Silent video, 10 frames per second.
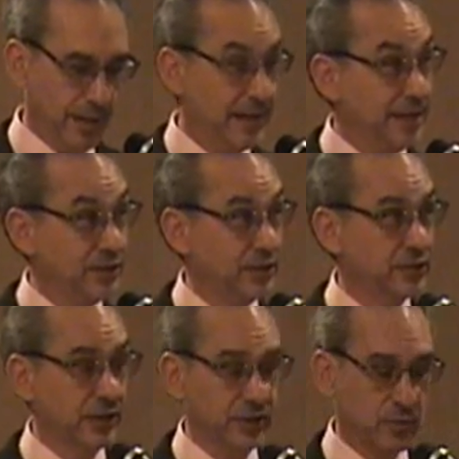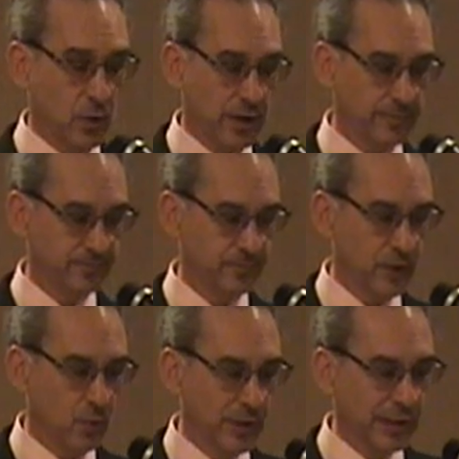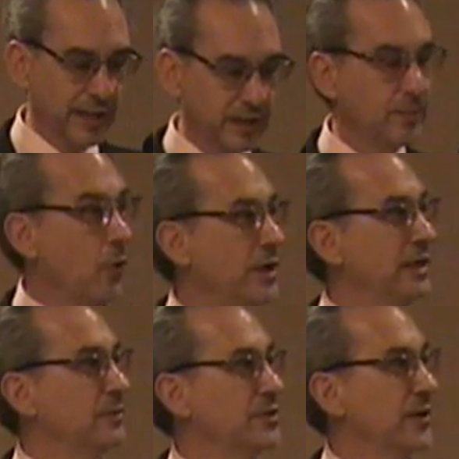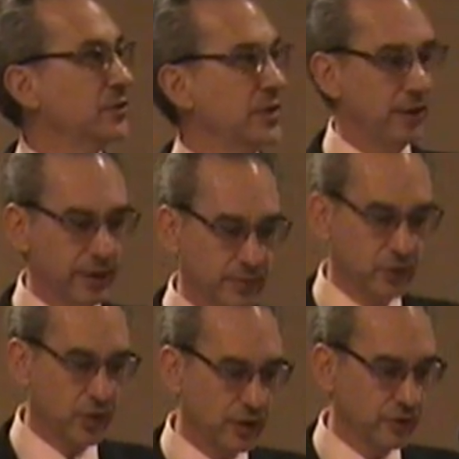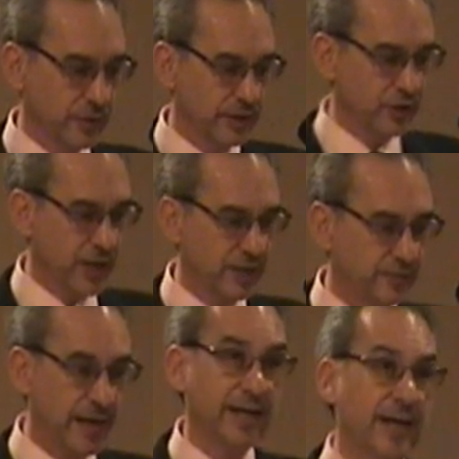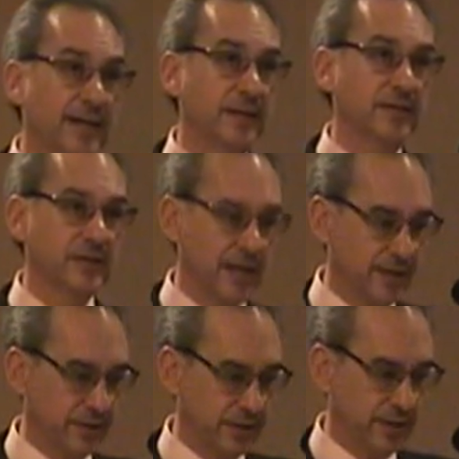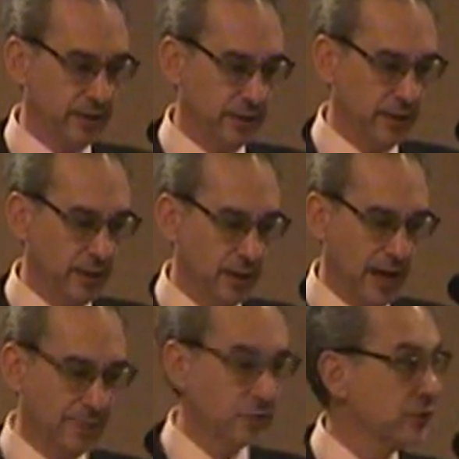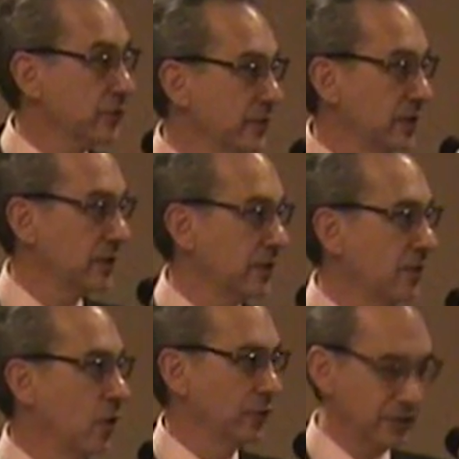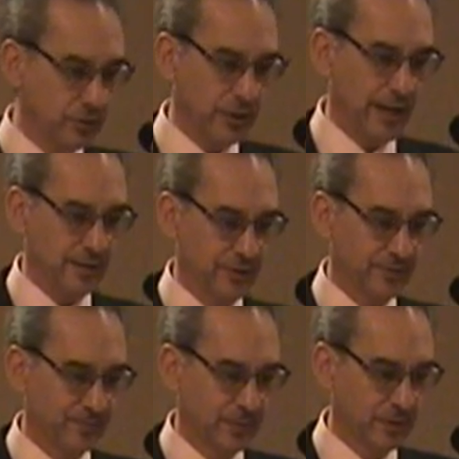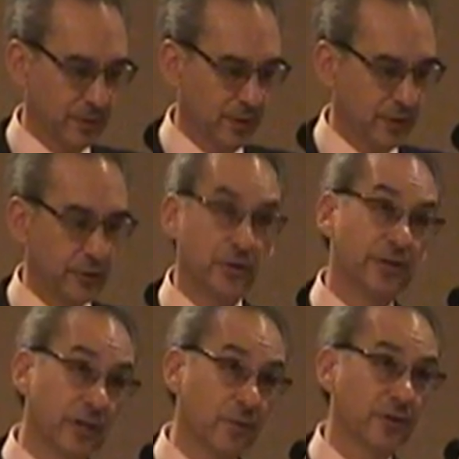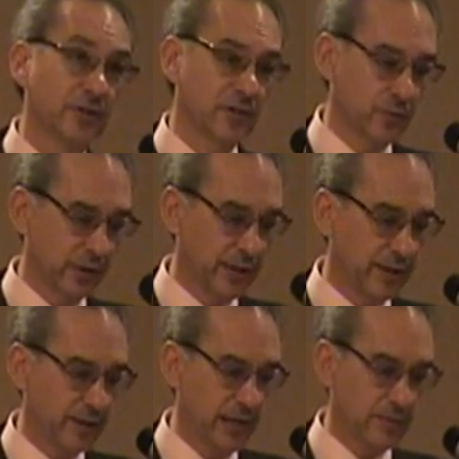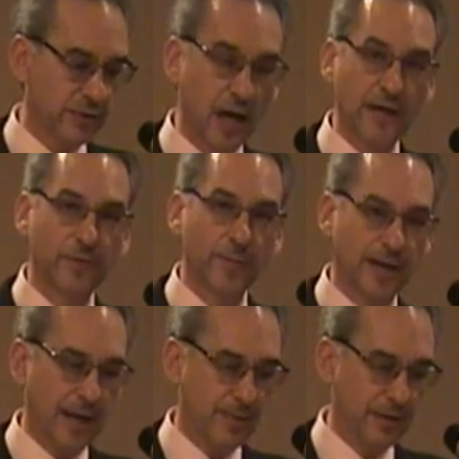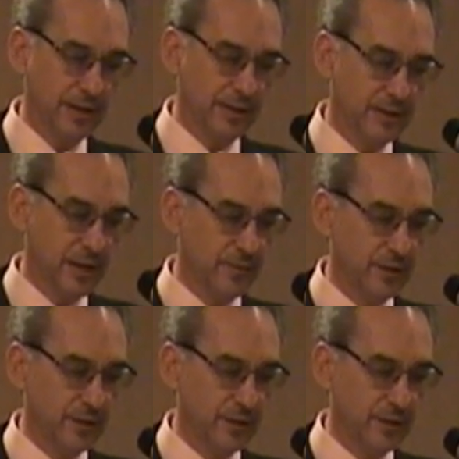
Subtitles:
in 1861. When Lincoln appointed him Secretary of the Treasury, Chase vacated his Senate seat after serving only 2 days. Due to differences with Lincoln, he resigned from the cabinet in